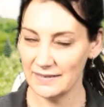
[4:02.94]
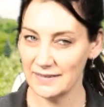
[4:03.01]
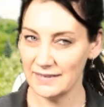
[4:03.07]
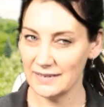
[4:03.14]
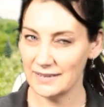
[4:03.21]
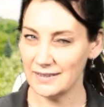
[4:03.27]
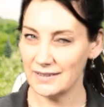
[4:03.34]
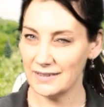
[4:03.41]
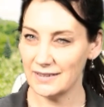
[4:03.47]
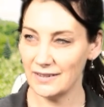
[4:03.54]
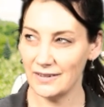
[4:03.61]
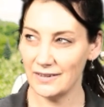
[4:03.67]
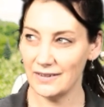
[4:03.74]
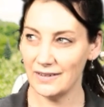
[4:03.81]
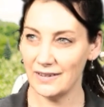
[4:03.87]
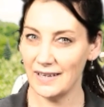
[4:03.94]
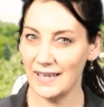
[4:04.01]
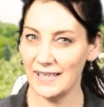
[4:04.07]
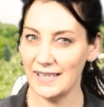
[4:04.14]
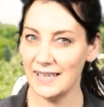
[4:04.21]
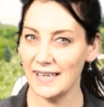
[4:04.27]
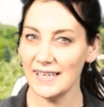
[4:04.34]
So
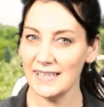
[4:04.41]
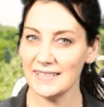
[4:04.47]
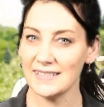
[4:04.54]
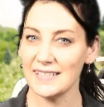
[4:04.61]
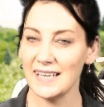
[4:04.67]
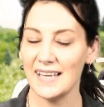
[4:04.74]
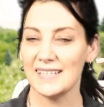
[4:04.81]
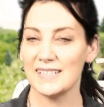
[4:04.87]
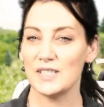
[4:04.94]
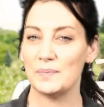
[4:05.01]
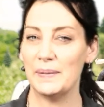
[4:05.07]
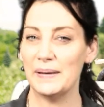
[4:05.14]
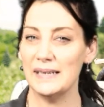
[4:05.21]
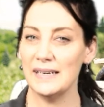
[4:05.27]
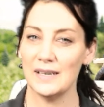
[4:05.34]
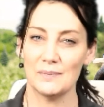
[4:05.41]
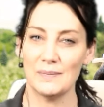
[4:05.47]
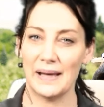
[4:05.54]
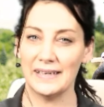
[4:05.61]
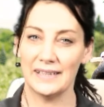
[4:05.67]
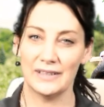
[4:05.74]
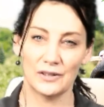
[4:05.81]
I guess spending
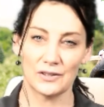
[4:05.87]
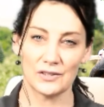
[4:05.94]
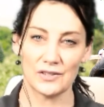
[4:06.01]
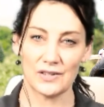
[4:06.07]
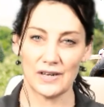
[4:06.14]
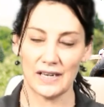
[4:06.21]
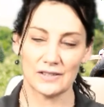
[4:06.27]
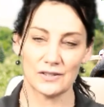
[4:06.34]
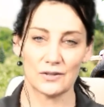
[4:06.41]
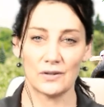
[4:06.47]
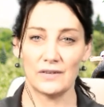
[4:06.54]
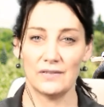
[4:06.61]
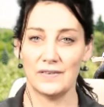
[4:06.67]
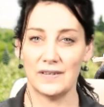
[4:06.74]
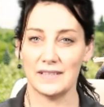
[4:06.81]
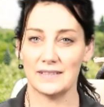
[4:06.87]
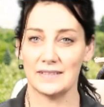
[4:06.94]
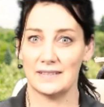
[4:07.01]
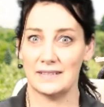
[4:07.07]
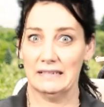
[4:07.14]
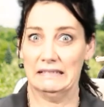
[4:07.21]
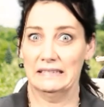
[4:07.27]
money on drugs or
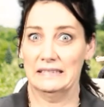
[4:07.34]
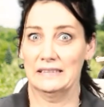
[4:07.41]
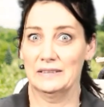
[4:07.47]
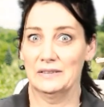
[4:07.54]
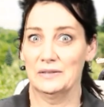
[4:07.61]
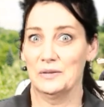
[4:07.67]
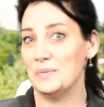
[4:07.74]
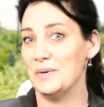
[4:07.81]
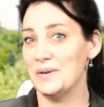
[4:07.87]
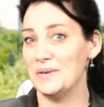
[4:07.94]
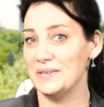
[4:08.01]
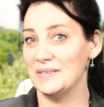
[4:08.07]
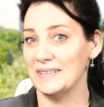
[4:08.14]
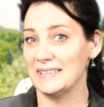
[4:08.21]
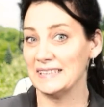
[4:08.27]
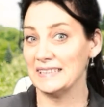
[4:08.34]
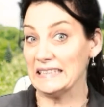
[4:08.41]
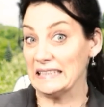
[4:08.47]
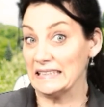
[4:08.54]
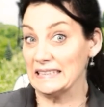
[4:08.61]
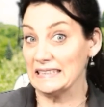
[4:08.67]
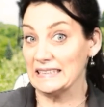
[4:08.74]
affairs is normal?
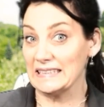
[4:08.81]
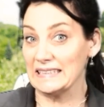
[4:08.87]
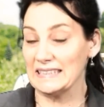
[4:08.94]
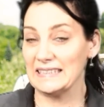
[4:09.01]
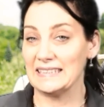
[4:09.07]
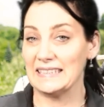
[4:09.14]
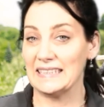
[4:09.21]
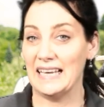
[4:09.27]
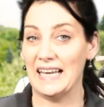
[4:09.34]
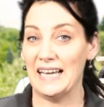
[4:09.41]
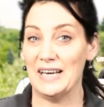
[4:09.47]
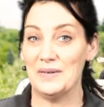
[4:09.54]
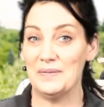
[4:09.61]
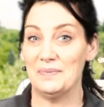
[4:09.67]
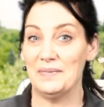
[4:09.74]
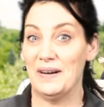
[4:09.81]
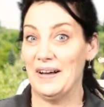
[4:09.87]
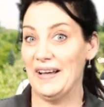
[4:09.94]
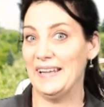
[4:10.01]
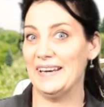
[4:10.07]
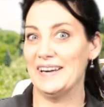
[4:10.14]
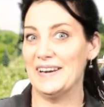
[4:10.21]

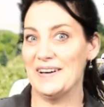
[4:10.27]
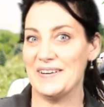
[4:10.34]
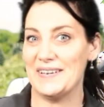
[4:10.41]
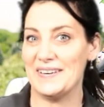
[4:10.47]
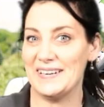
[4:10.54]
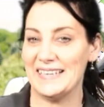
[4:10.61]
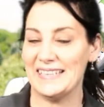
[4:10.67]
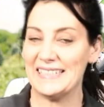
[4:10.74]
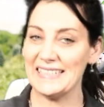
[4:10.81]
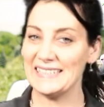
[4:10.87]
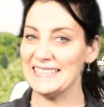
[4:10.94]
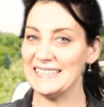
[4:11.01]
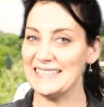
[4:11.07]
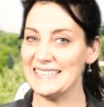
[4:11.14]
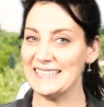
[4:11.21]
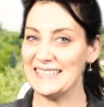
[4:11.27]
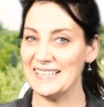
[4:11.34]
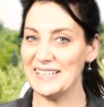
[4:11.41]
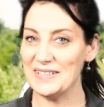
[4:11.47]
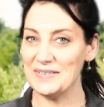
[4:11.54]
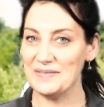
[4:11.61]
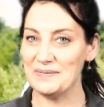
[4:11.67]
I don't know. It doesn't
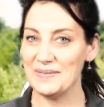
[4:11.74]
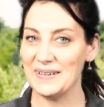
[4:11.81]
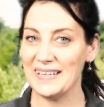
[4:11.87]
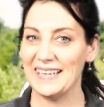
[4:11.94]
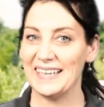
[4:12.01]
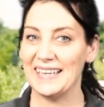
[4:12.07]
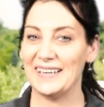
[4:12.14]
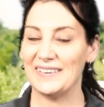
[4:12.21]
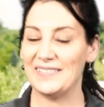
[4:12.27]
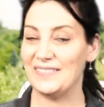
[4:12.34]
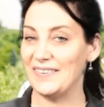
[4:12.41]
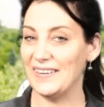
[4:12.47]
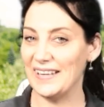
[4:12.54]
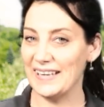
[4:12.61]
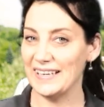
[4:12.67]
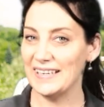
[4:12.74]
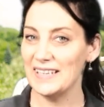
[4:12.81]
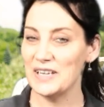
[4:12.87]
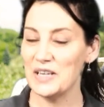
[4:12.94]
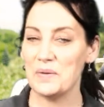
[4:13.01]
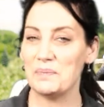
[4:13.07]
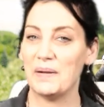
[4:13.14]
seem fair,
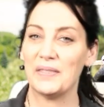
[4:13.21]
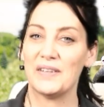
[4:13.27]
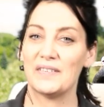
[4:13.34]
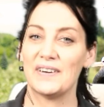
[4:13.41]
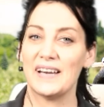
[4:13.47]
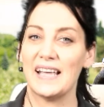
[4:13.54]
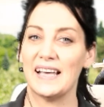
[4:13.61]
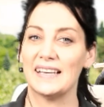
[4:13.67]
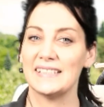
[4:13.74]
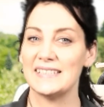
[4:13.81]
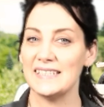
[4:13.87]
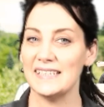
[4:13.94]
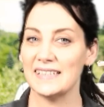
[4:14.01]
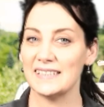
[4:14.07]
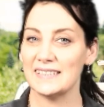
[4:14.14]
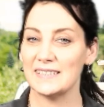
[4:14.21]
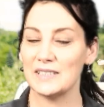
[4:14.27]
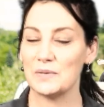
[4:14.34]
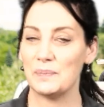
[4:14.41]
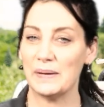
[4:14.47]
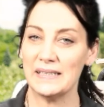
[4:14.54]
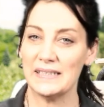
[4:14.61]
but the reality is
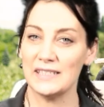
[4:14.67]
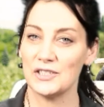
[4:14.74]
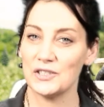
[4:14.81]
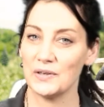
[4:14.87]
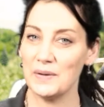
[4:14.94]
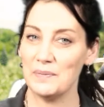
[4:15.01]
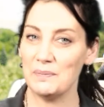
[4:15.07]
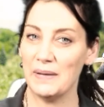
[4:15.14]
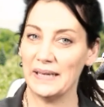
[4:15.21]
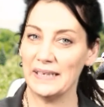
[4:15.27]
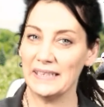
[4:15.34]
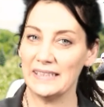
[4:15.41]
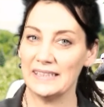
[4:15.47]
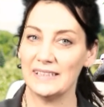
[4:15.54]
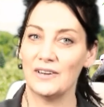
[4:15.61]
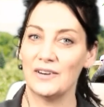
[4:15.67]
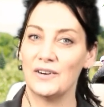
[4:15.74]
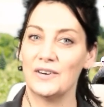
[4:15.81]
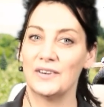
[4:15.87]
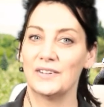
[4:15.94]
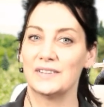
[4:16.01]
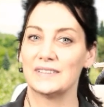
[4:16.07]
spending joint money
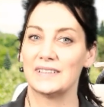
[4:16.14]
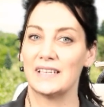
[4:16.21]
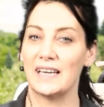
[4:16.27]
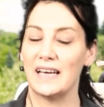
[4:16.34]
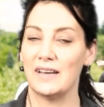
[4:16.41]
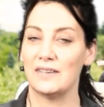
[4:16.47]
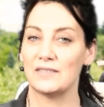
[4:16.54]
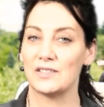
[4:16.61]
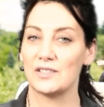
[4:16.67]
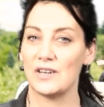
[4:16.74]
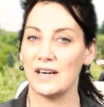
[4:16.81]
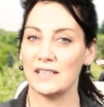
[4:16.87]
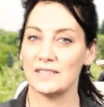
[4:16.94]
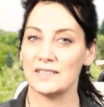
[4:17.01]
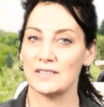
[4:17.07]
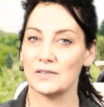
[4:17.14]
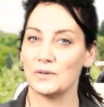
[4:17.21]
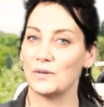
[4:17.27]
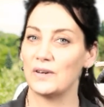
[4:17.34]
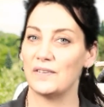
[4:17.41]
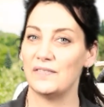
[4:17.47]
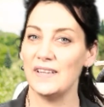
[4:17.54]
on drugs
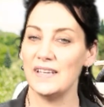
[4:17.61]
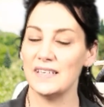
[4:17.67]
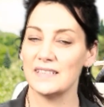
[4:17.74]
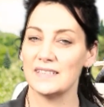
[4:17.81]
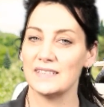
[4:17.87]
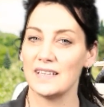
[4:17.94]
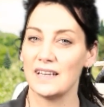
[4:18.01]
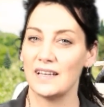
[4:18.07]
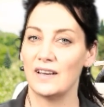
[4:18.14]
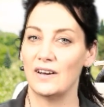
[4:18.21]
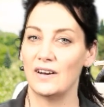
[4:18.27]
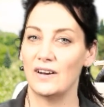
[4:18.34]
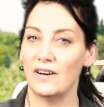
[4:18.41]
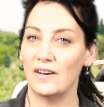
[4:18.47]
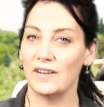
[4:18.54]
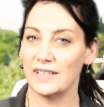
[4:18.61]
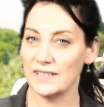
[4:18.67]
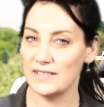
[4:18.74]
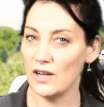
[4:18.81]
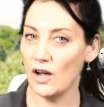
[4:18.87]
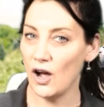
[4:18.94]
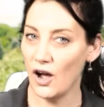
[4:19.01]
or affairs on
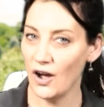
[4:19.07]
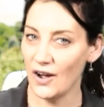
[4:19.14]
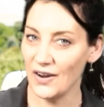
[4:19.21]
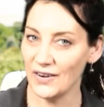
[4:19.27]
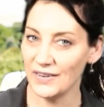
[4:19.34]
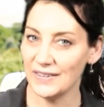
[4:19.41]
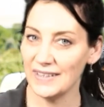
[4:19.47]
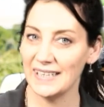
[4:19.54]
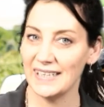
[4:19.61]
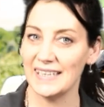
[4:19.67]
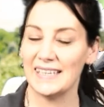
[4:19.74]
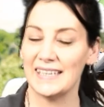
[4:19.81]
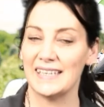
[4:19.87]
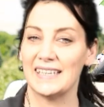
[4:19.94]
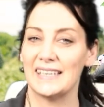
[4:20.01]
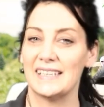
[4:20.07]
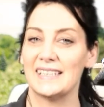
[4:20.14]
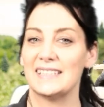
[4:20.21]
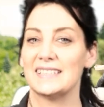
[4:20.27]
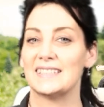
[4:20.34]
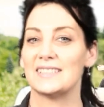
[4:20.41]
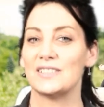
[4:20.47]
its own
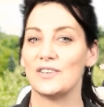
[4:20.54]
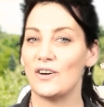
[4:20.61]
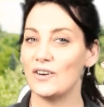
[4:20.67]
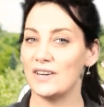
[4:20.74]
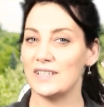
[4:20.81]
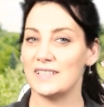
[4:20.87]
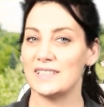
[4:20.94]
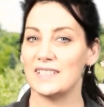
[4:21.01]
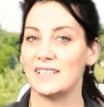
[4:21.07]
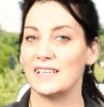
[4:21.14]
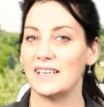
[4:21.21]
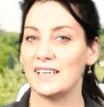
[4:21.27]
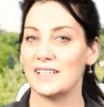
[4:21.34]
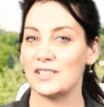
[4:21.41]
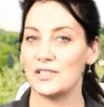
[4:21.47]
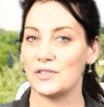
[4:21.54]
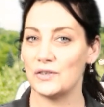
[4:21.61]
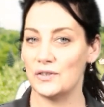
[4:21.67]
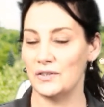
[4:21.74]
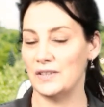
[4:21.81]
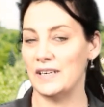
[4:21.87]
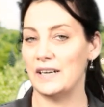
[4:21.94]
is not considered
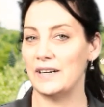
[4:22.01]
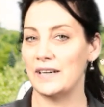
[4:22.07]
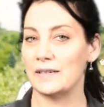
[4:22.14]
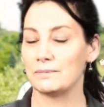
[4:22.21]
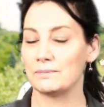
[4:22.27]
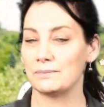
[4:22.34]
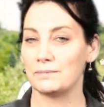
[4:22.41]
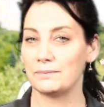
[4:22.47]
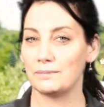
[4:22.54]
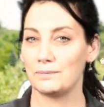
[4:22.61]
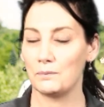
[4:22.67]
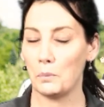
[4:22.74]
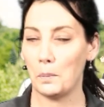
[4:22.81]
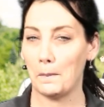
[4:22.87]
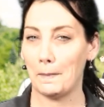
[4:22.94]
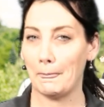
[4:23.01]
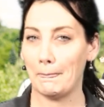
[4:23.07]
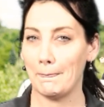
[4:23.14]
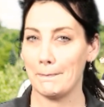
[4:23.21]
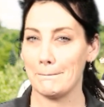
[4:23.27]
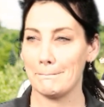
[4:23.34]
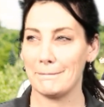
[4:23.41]
extraordinary.
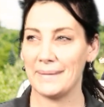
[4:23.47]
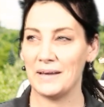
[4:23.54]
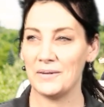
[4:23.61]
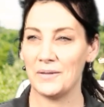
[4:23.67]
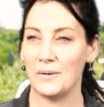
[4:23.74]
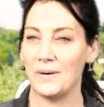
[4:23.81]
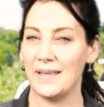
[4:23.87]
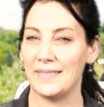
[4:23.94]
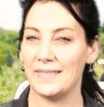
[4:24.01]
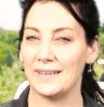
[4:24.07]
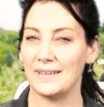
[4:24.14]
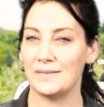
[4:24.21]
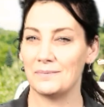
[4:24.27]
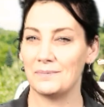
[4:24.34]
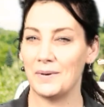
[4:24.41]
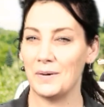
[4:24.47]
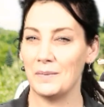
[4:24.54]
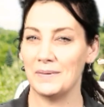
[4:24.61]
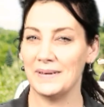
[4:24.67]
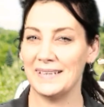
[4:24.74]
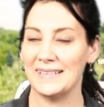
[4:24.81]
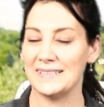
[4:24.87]
Although I think it
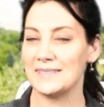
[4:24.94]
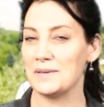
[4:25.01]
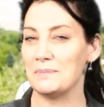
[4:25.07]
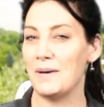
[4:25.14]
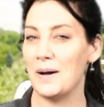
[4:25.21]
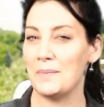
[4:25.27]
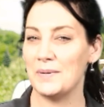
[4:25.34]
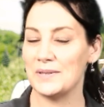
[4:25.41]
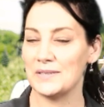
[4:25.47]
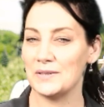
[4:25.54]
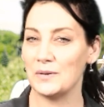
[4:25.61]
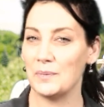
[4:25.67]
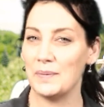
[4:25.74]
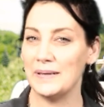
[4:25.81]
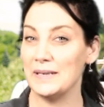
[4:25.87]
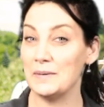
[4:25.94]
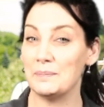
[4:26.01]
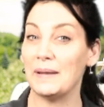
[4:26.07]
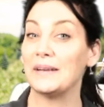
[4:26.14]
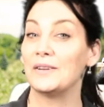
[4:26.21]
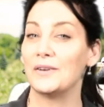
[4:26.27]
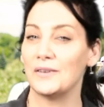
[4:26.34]
probably is, in my personal opinion,
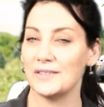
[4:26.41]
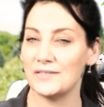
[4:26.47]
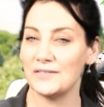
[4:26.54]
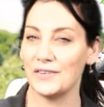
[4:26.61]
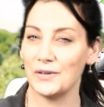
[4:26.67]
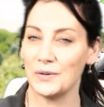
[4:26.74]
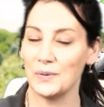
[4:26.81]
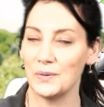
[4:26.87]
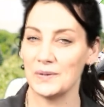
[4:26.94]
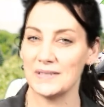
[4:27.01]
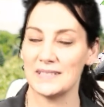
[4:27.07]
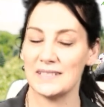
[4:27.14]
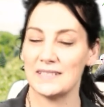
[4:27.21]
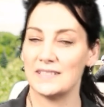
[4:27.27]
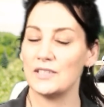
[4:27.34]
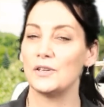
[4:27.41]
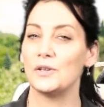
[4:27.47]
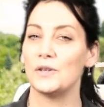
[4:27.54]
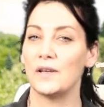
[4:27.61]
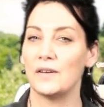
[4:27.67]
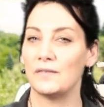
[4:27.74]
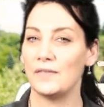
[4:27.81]
but not for the courts.
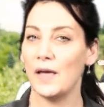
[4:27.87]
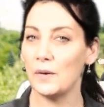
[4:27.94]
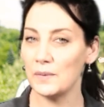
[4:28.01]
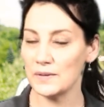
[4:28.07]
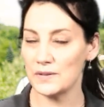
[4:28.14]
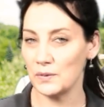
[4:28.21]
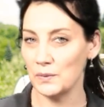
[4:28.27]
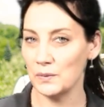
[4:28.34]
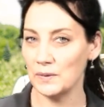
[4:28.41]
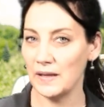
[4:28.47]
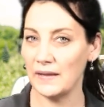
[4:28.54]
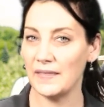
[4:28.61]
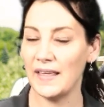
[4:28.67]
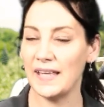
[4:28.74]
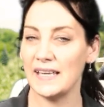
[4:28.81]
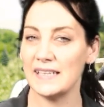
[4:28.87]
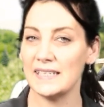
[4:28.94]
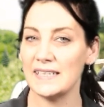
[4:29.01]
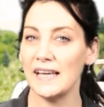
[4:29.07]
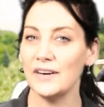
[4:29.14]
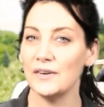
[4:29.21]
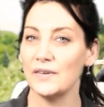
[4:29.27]
So if that was all that they had
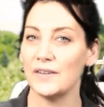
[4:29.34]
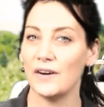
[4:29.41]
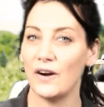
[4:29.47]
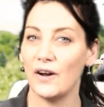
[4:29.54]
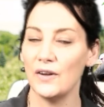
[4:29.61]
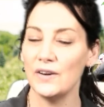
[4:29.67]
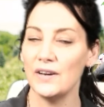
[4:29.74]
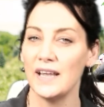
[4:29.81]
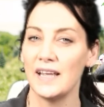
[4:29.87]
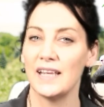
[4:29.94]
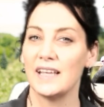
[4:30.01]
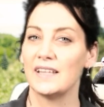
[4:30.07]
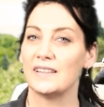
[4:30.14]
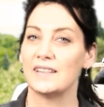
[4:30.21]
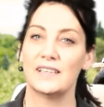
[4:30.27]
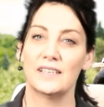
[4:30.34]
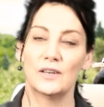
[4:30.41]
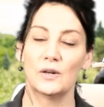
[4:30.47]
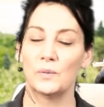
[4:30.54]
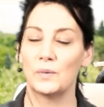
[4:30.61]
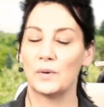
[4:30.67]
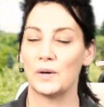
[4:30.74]
done on their own, then
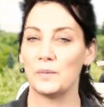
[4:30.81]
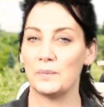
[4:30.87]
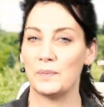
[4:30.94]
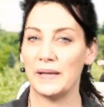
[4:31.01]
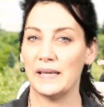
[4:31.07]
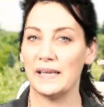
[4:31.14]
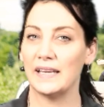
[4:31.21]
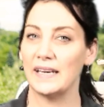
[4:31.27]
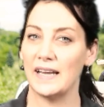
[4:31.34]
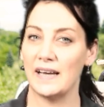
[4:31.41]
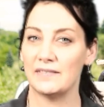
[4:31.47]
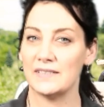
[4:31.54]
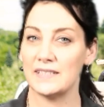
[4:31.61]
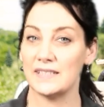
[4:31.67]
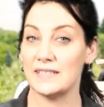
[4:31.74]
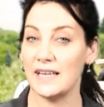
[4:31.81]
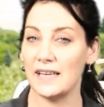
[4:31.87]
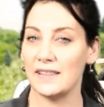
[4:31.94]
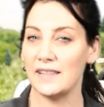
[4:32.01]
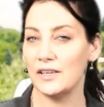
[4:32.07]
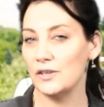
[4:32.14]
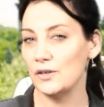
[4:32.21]
it wouldn't be enough to
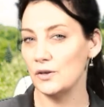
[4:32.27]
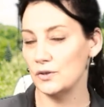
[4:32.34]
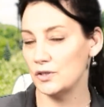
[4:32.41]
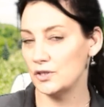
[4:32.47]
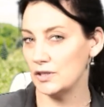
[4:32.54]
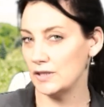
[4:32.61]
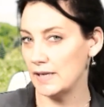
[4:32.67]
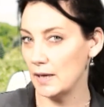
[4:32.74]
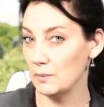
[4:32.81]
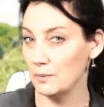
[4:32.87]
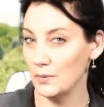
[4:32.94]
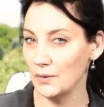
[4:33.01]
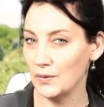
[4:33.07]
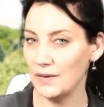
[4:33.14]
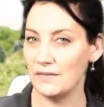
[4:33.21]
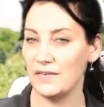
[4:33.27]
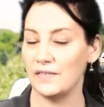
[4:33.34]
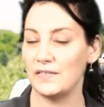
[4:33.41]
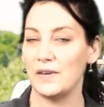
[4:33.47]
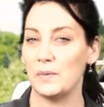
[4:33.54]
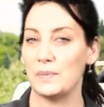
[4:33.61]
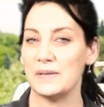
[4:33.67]
say that you should get more than
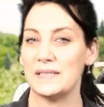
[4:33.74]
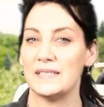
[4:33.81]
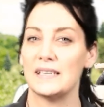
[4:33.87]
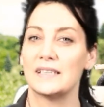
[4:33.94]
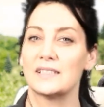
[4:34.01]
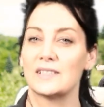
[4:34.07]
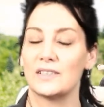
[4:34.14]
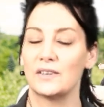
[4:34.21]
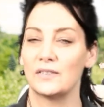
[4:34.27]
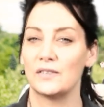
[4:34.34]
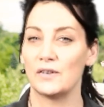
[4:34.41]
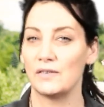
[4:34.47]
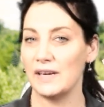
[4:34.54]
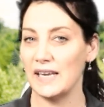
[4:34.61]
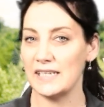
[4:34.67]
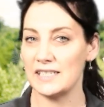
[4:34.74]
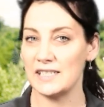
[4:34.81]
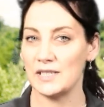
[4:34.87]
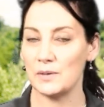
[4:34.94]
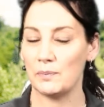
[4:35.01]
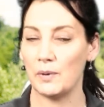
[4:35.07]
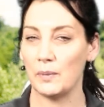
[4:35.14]
50% of the
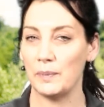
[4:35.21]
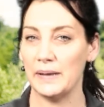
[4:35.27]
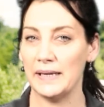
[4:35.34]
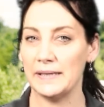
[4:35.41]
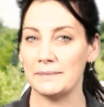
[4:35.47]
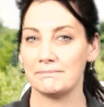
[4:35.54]
relationship property.